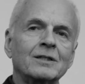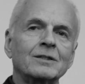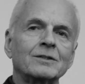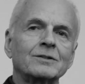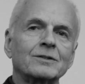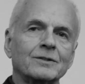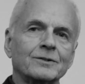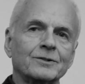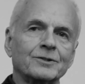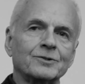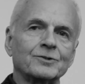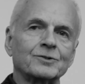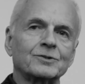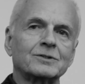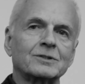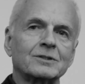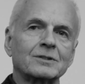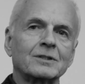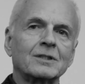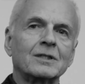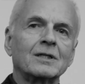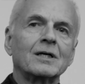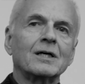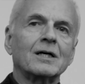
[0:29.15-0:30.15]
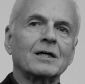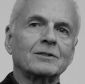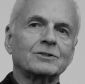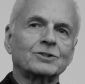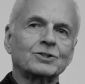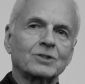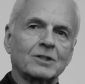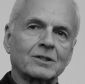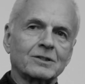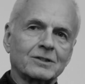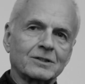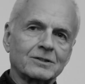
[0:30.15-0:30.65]
to lose a
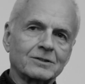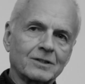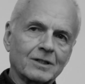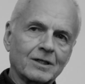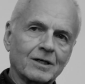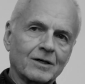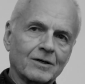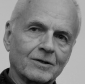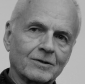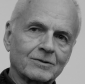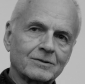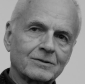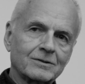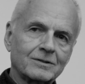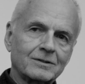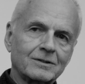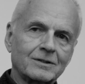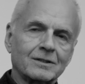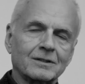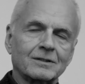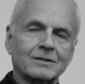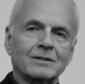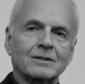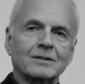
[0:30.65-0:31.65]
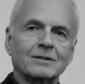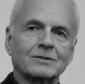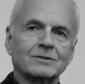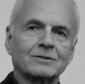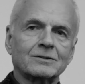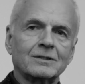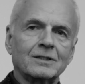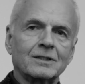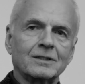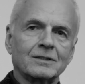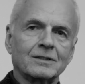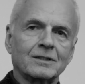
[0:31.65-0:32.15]
chunk of dough in
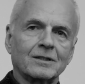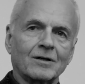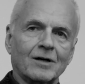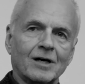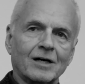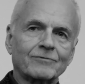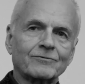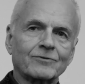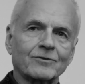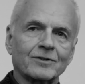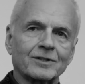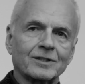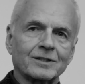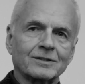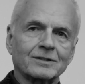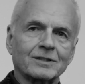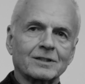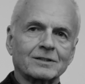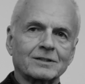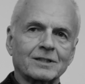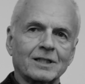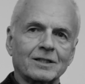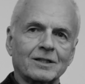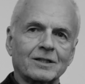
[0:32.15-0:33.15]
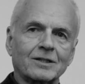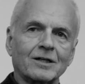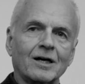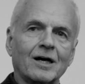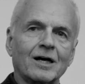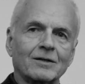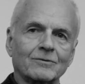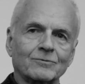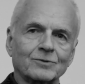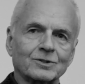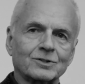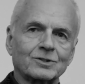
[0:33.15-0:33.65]
an offering that they
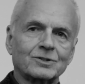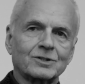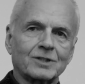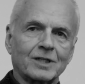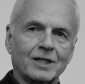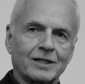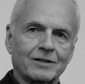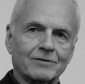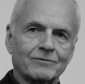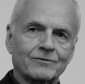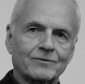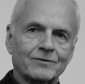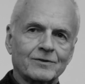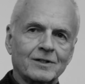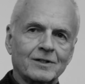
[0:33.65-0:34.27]
thought was safe.